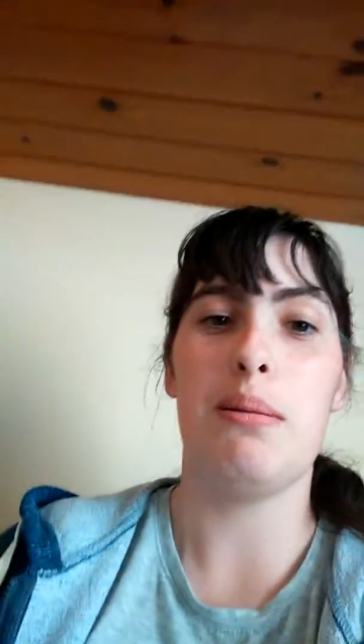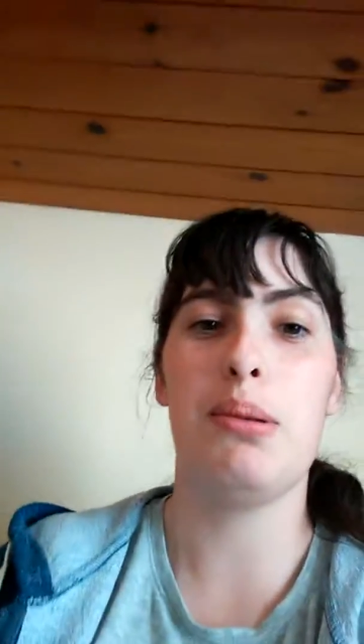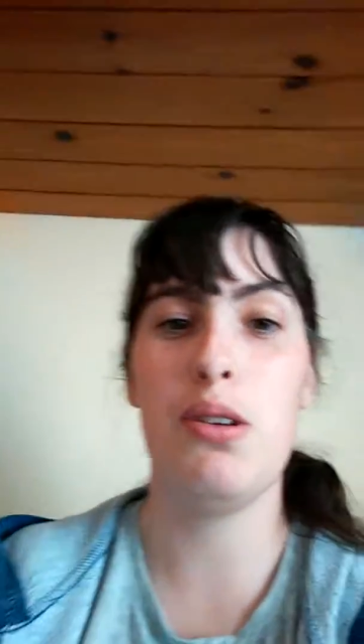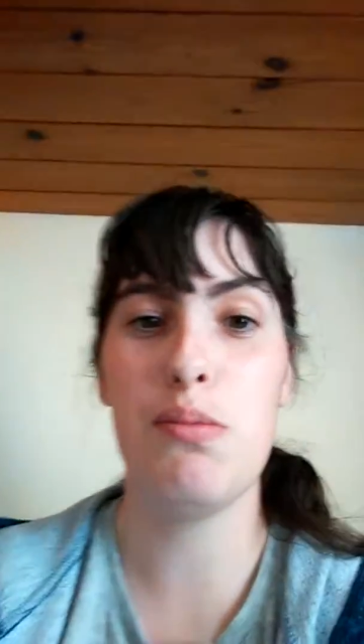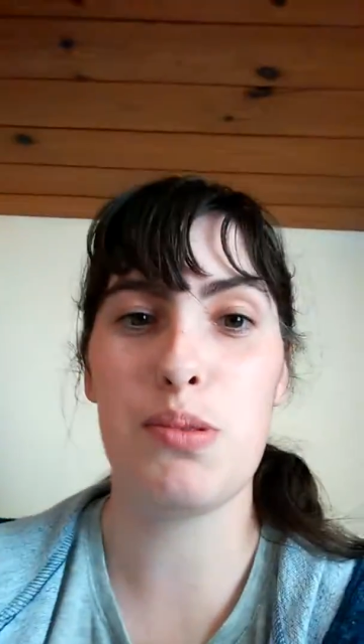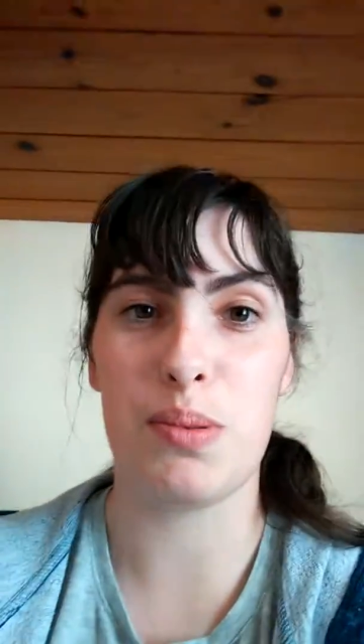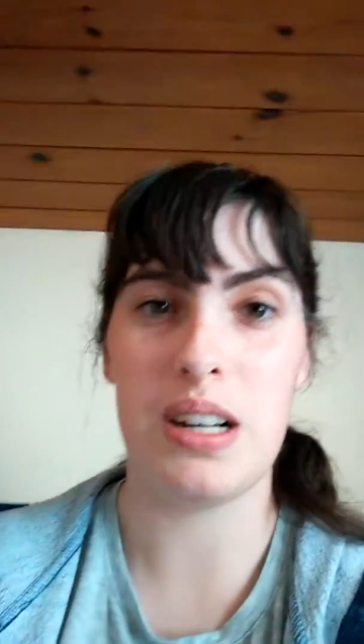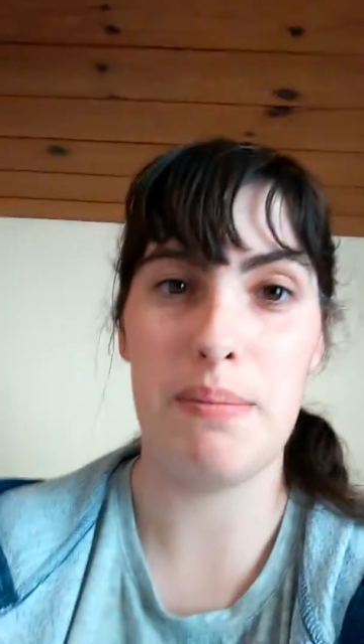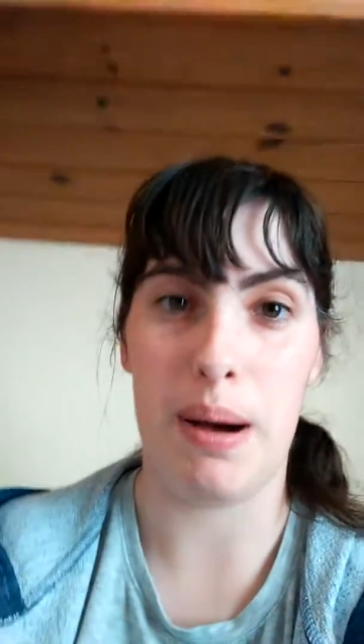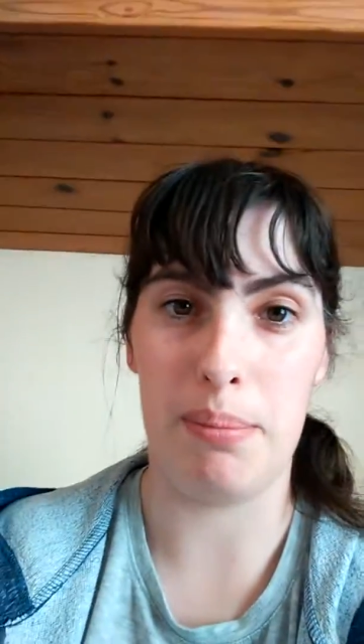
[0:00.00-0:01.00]

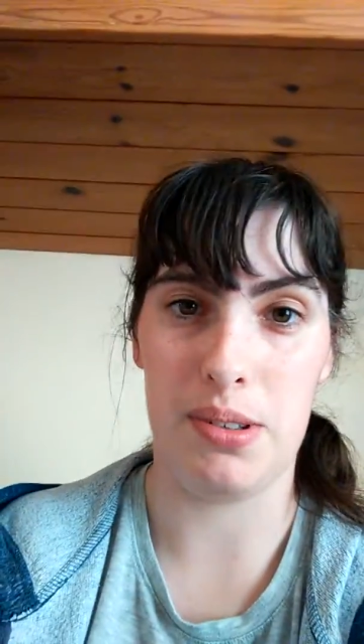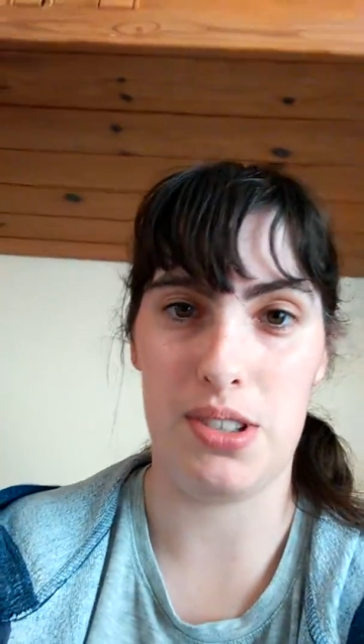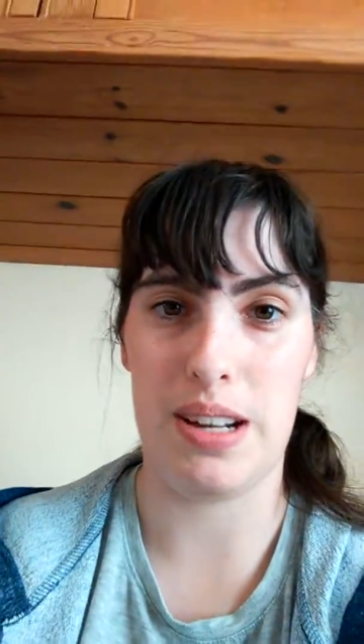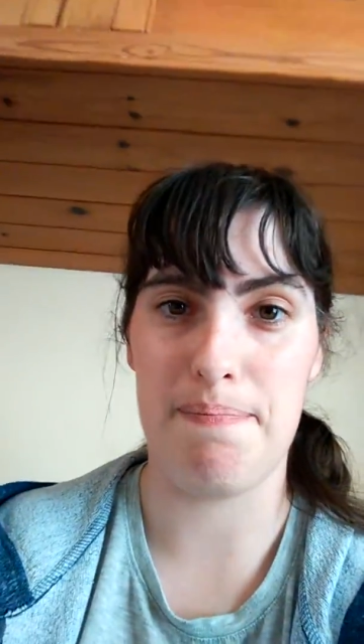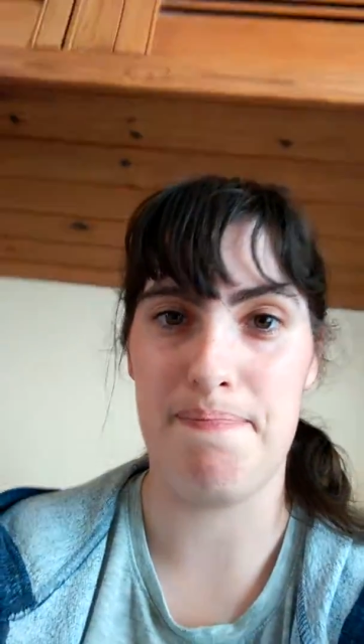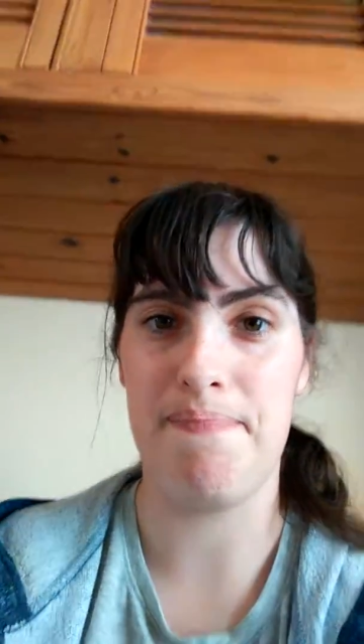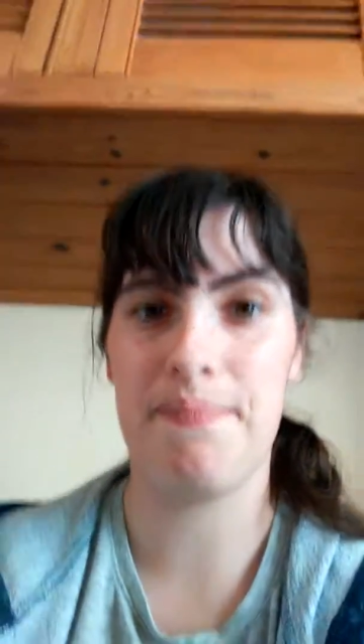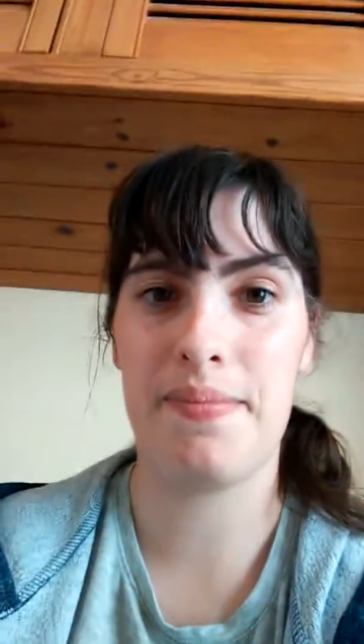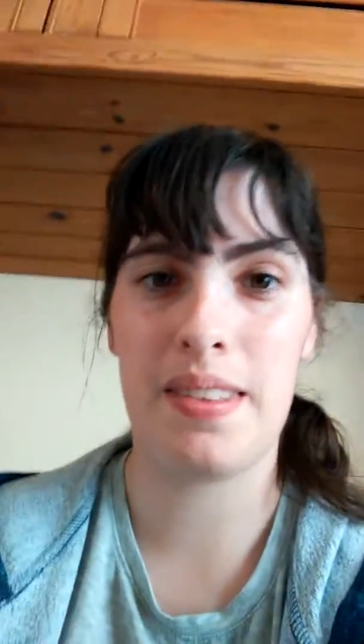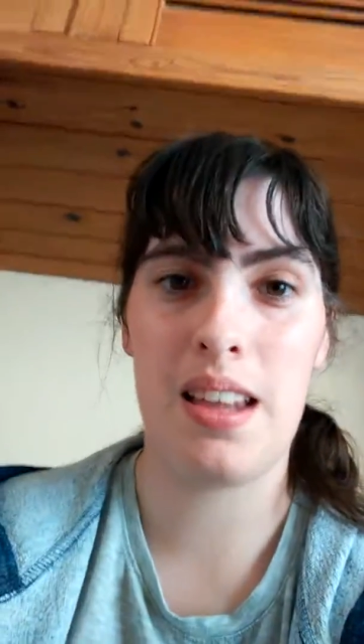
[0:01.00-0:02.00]
Bloomsbury Publishing.
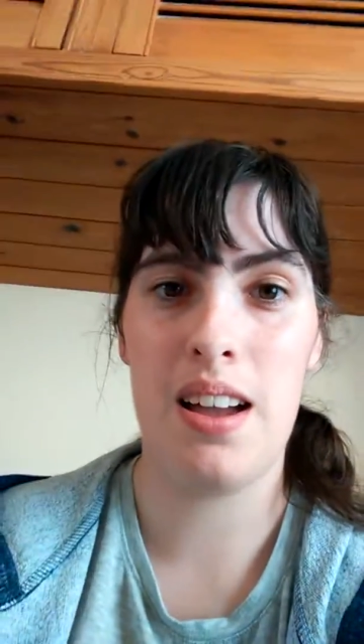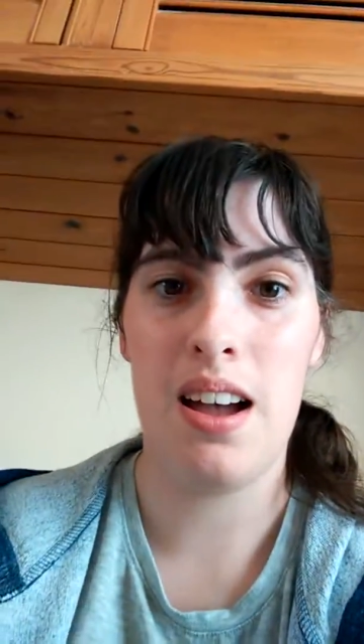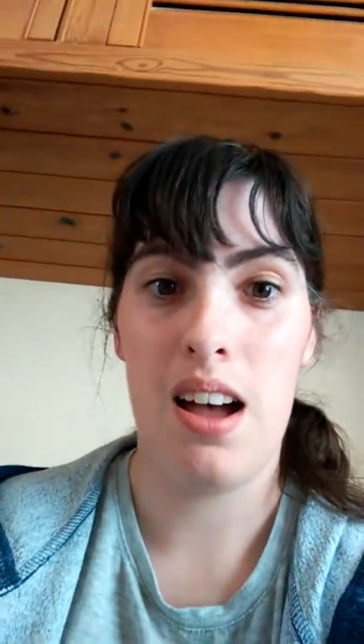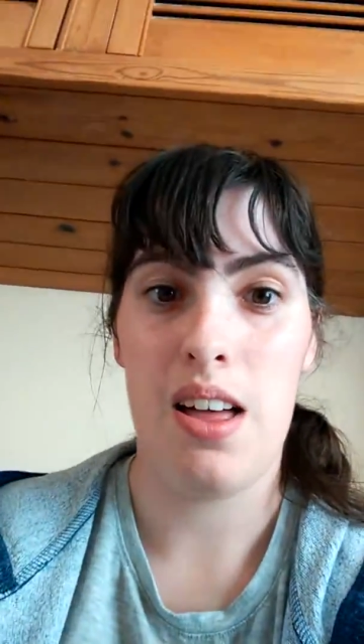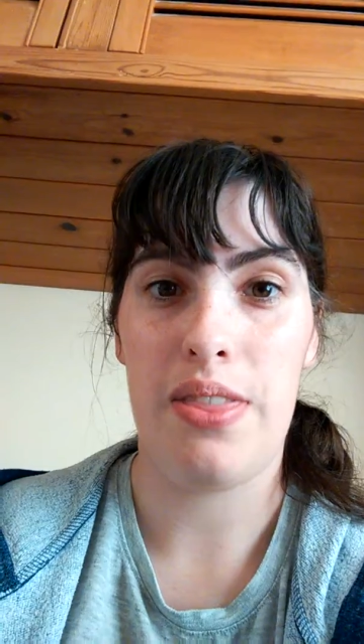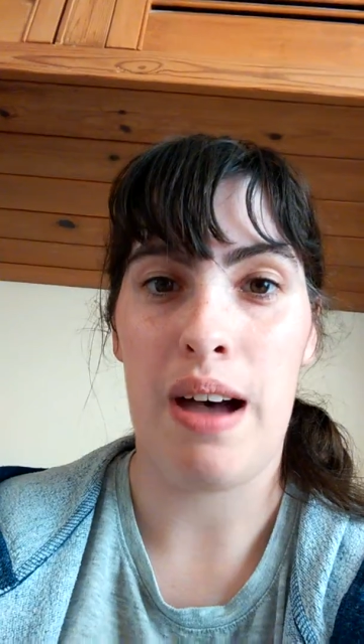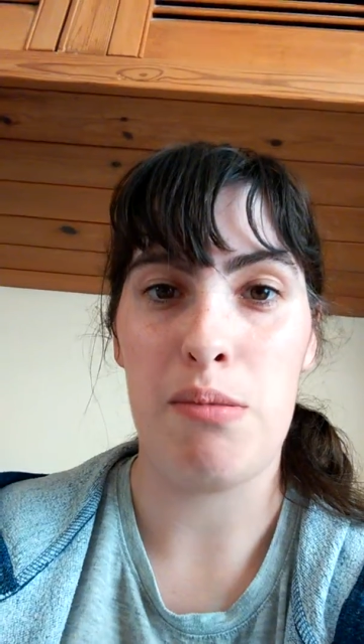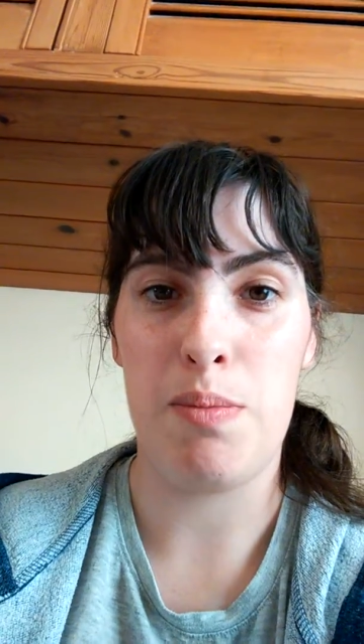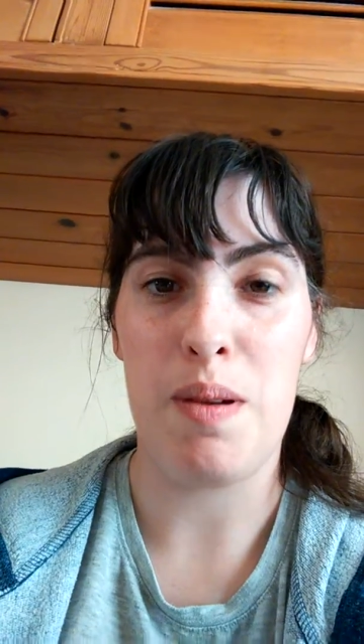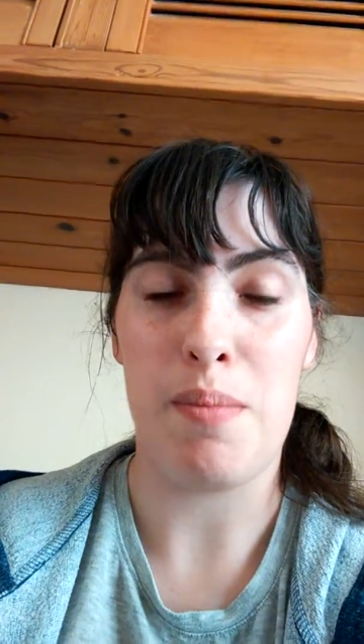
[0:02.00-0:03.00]
That
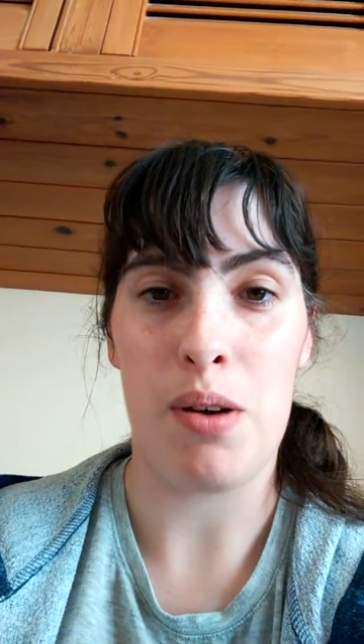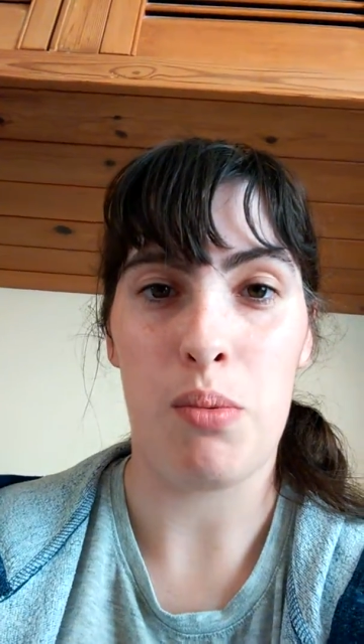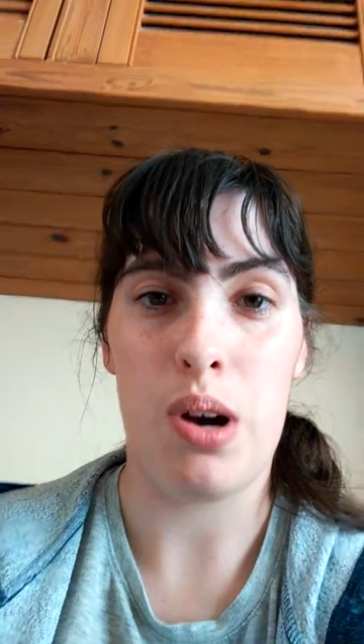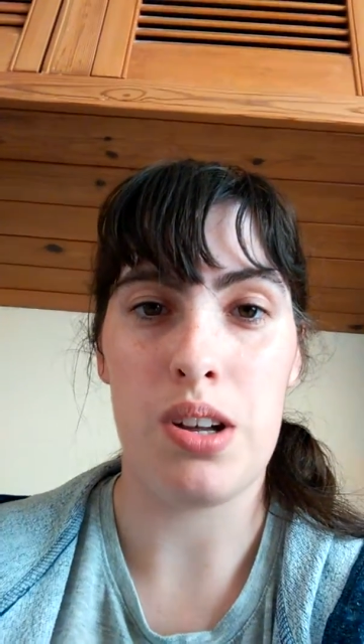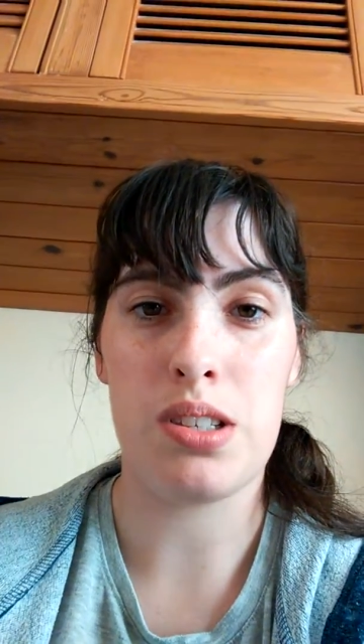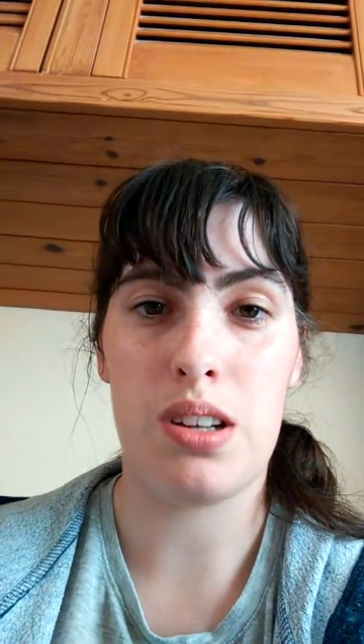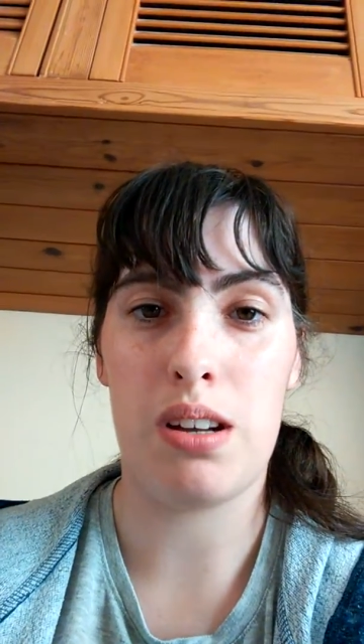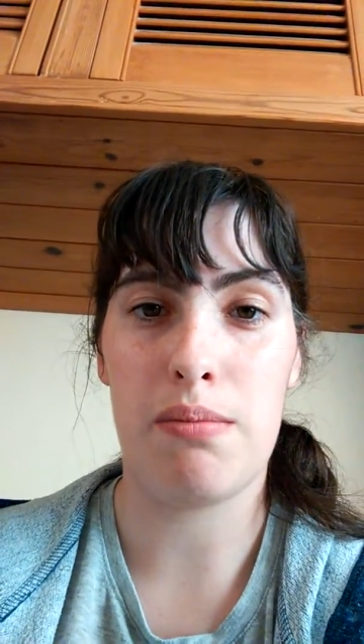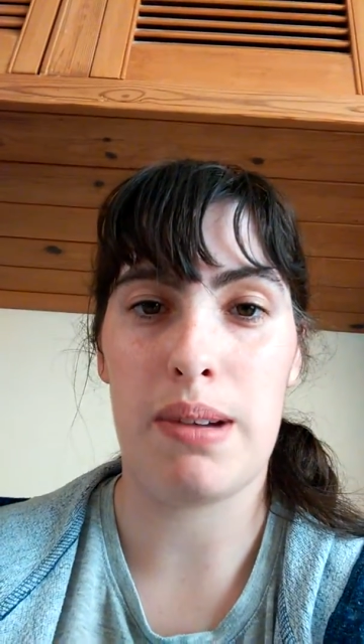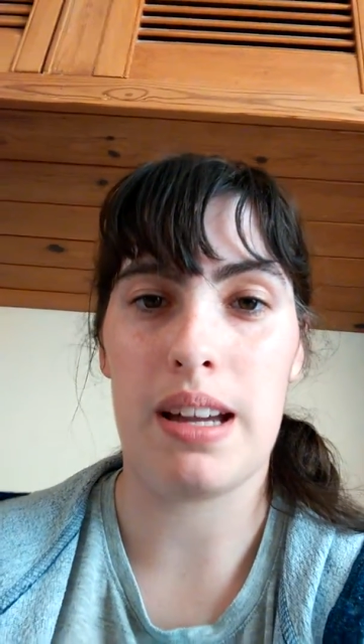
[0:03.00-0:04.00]
would be my worst
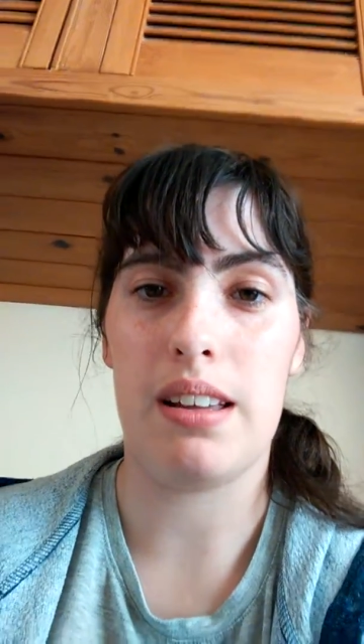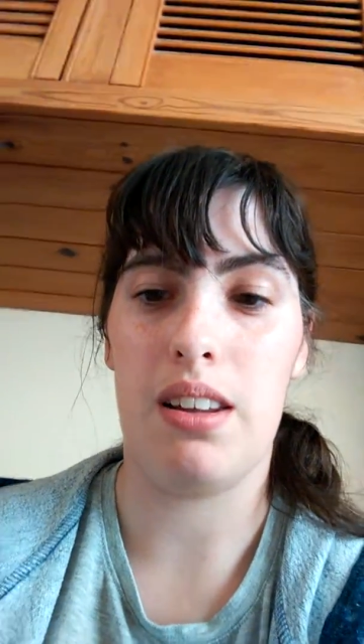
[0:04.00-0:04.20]
nightmare.